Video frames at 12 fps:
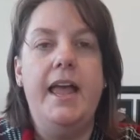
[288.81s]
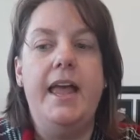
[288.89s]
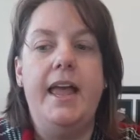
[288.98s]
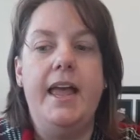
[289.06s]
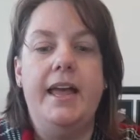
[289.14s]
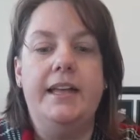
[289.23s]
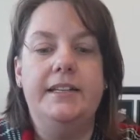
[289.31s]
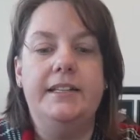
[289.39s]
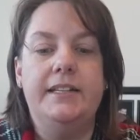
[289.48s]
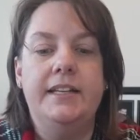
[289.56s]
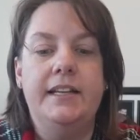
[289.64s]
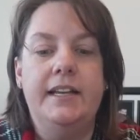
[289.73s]

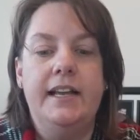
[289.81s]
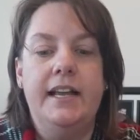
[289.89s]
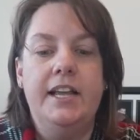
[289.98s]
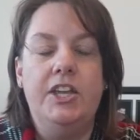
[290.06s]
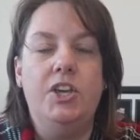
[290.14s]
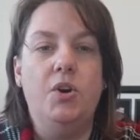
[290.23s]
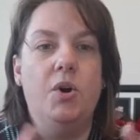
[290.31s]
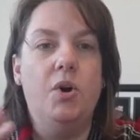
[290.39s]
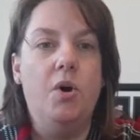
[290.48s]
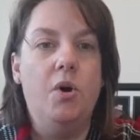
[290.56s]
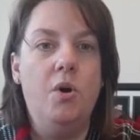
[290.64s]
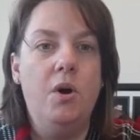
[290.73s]
And
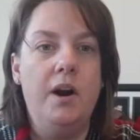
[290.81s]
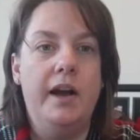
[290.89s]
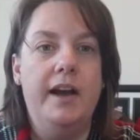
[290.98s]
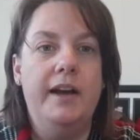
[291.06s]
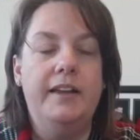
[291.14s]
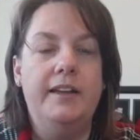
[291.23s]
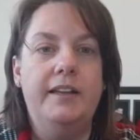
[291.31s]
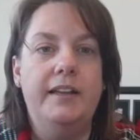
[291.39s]
your aura